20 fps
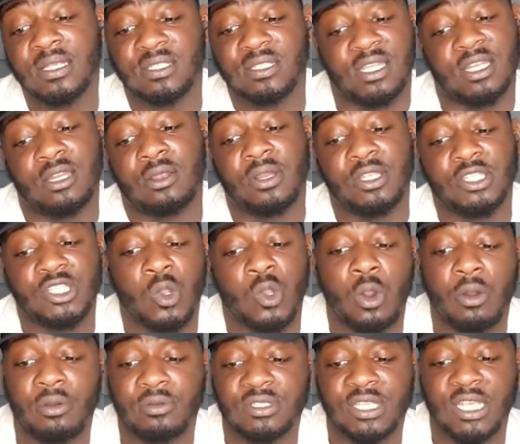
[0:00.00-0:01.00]
so they don't need to
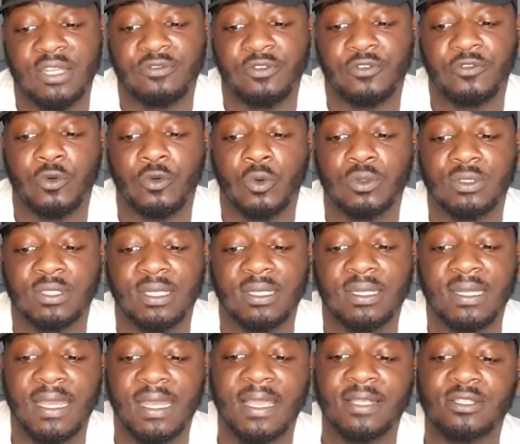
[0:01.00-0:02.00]
quarantine for 14
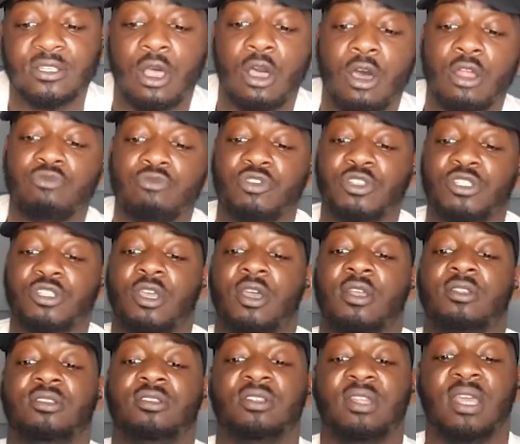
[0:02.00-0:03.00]
days on
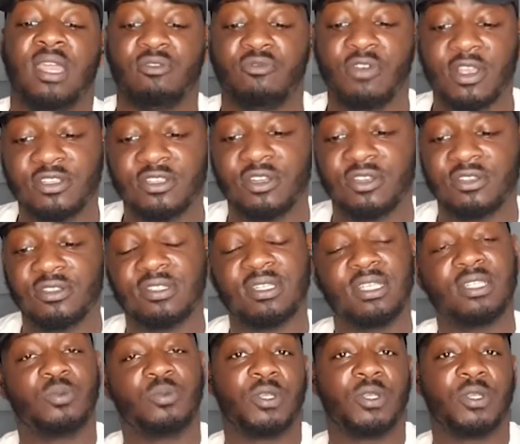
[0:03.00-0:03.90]
return to their residences,